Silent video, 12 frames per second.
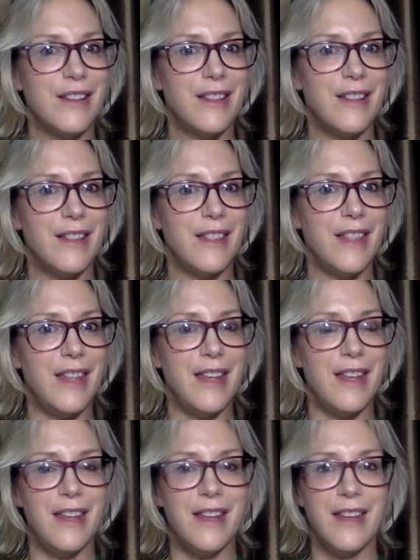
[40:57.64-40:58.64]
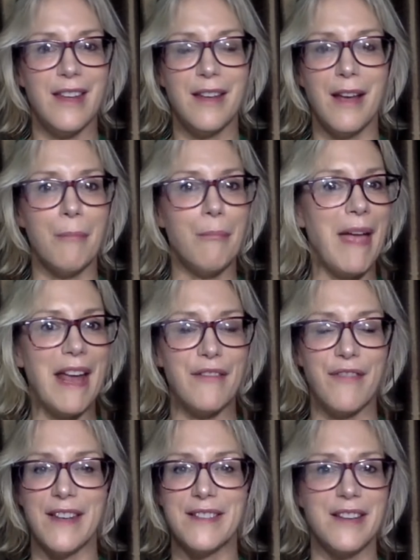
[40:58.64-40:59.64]
the
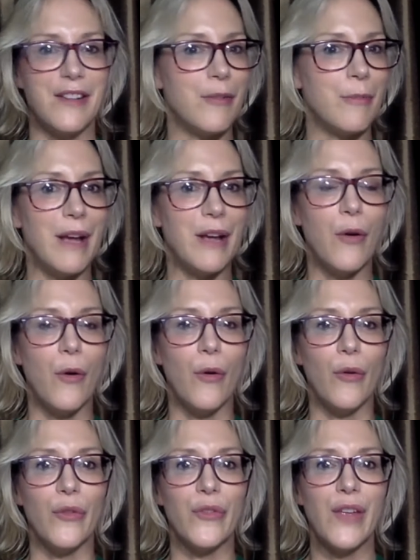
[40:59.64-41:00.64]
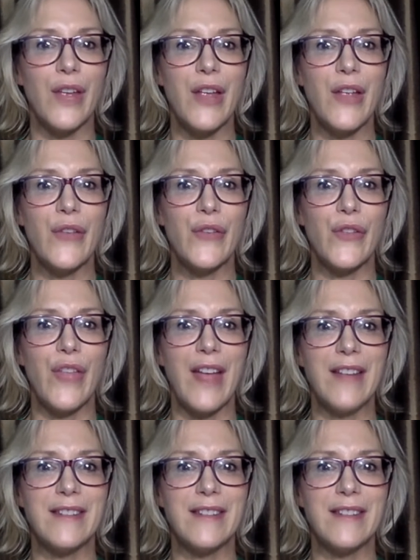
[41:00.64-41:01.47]
manifesting or my goals. So that's